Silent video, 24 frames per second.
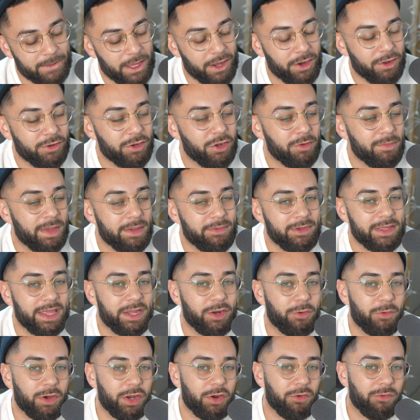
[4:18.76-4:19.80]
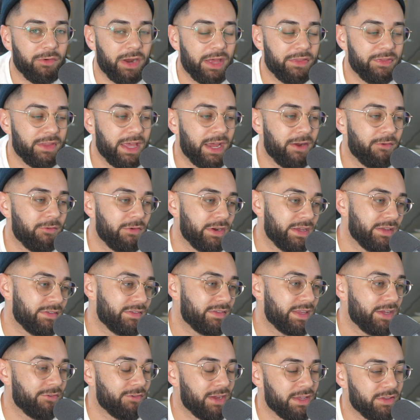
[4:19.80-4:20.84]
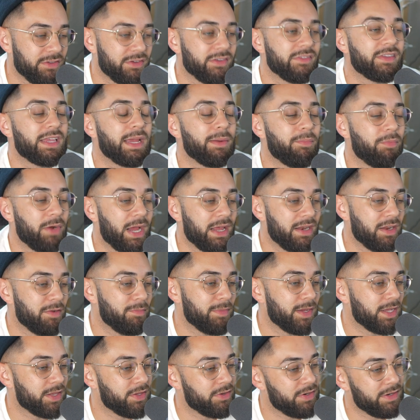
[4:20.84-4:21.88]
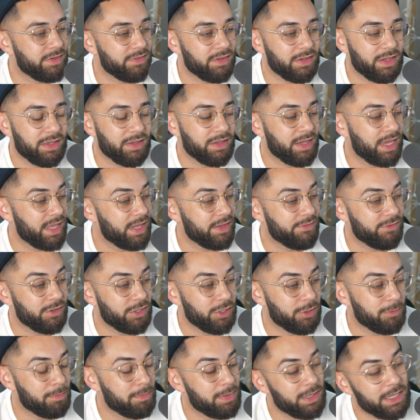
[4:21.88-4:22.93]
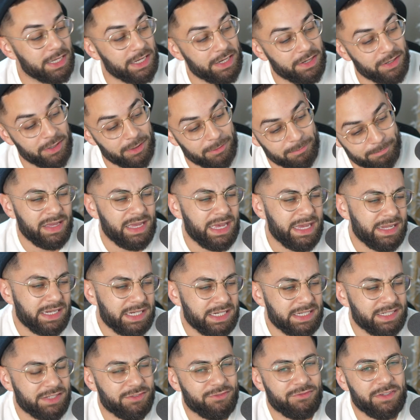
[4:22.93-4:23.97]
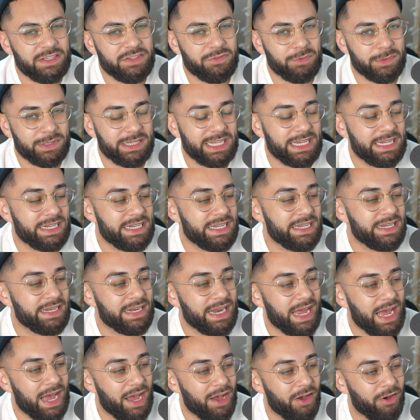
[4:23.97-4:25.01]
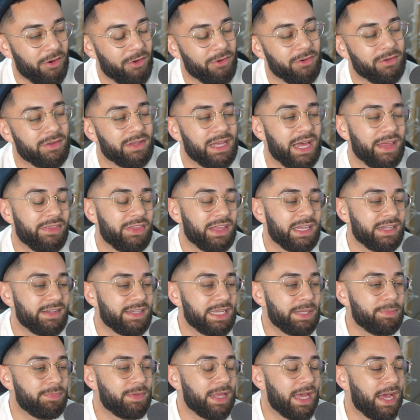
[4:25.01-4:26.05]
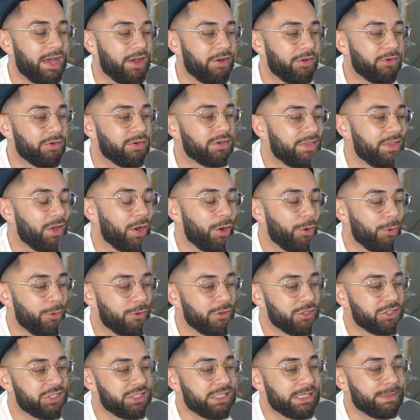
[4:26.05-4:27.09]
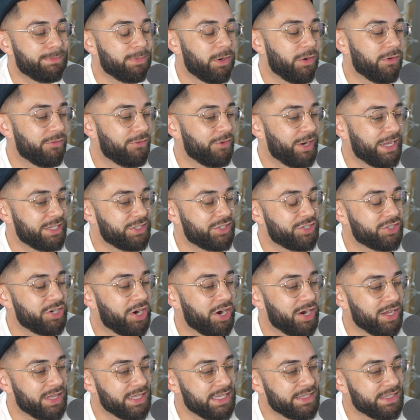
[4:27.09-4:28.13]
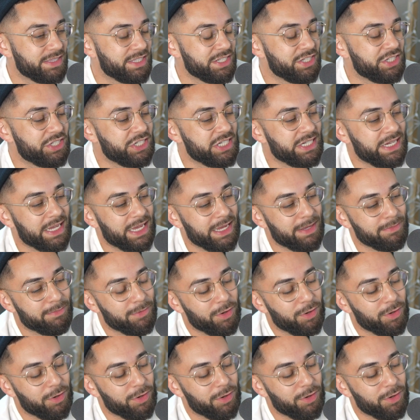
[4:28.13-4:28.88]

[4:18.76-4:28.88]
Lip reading: I don't know. Maybe they don't want to run that risk. They rather just get Brandon Miller. He's a hell of a good player, and he just fits what they need now. I think deep down, the ownership over at Charlotte, the GM